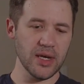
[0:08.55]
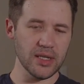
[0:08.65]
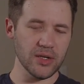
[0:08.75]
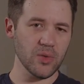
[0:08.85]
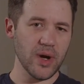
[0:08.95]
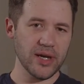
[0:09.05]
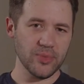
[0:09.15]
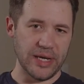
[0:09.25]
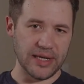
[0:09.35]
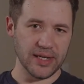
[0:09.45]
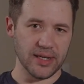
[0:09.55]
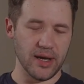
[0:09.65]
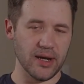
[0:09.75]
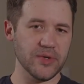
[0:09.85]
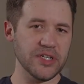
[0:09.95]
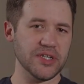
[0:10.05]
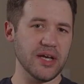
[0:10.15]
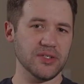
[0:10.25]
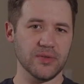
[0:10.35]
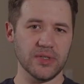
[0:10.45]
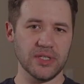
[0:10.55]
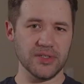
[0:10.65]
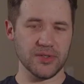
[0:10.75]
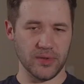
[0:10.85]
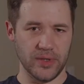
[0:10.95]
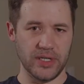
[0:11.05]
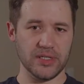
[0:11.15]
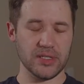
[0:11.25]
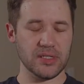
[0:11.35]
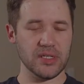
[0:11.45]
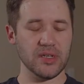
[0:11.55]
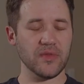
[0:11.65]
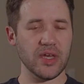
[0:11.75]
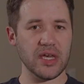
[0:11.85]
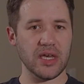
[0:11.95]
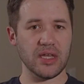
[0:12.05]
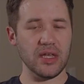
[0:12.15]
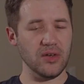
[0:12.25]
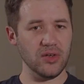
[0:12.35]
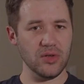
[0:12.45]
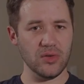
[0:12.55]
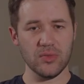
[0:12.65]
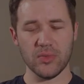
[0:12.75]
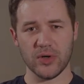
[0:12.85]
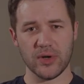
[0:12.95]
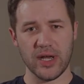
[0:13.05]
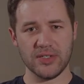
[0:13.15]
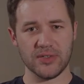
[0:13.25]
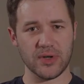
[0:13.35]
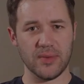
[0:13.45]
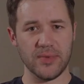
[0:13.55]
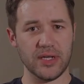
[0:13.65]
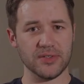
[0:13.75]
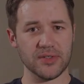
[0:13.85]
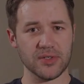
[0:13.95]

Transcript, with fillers: A little while back, I reached out to Elite Screens to see if they had a new motorized drop-down